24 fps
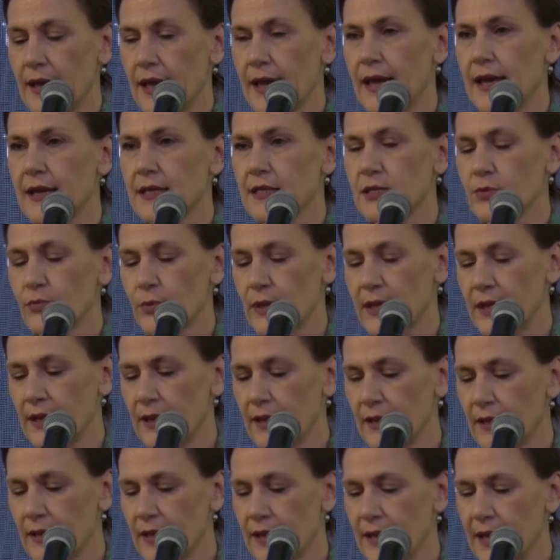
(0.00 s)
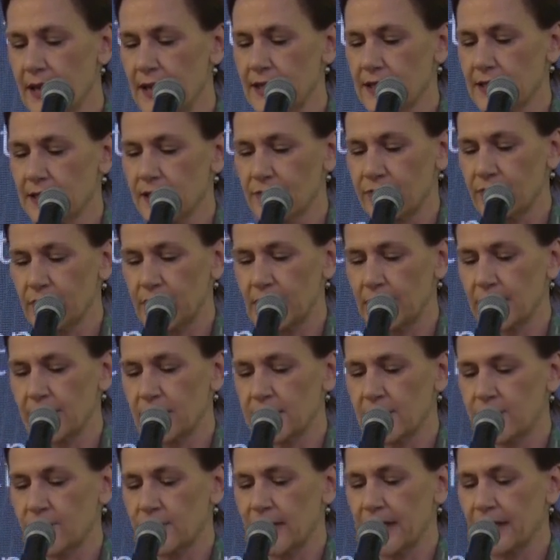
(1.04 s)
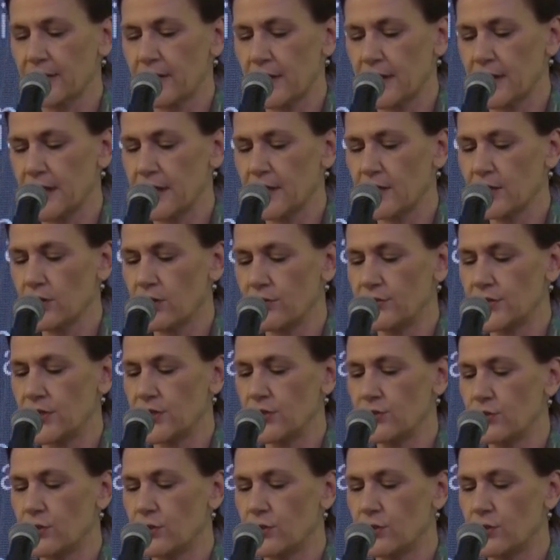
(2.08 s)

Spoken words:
as well as a further strengthening of the